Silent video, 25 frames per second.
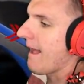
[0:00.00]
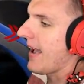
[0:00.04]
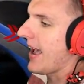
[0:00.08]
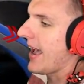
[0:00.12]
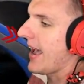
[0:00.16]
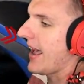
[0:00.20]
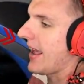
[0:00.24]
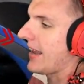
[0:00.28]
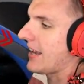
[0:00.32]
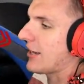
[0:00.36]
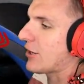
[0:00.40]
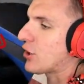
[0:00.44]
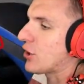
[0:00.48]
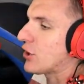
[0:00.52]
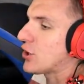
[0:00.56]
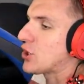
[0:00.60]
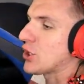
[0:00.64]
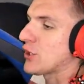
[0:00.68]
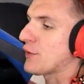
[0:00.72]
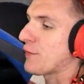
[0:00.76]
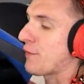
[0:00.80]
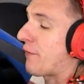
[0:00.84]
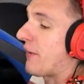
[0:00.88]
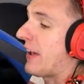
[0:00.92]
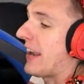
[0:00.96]
and could
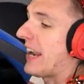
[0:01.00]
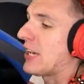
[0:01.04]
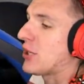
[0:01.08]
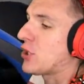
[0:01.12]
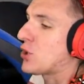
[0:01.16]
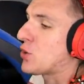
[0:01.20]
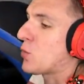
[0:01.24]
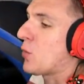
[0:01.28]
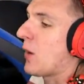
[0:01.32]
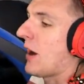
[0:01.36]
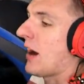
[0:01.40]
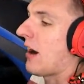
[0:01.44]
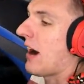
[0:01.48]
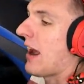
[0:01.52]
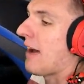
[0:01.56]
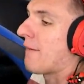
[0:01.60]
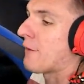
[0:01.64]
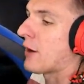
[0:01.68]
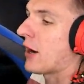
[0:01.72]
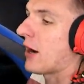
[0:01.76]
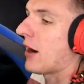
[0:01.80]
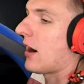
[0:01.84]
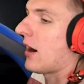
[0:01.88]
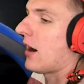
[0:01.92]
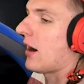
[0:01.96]
just finish
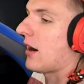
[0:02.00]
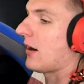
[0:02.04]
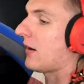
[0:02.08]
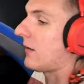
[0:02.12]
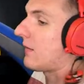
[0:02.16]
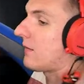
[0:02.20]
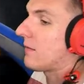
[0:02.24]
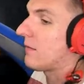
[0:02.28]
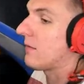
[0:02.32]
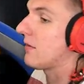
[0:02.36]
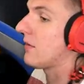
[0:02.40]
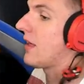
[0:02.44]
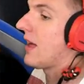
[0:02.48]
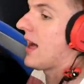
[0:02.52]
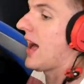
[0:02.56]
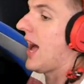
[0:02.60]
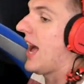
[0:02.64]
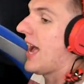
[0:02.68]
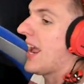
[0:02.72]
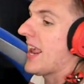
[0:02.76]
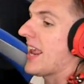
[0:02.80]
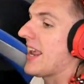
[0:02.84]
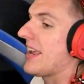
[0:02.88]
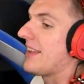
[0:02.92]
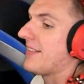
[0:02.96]
wherever
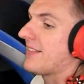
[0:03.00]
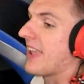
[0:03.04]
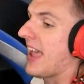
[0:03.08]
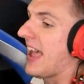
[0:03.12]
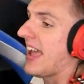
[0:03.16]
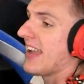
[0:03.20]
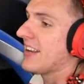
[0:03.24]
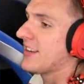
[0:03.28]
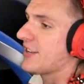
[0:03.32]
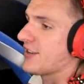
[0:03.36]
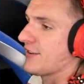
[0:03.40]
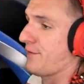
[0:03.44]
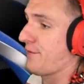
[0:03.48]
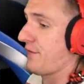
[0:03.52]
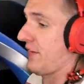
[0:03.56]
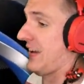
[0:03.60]
I intend to